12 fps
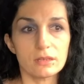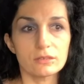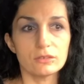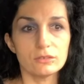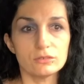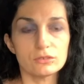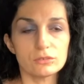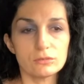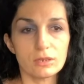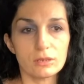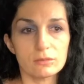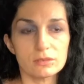and you
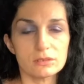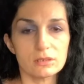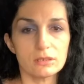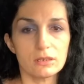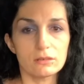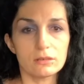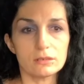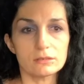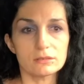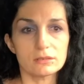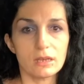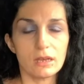do go into no
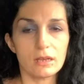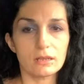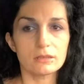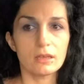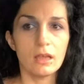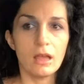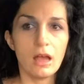contact,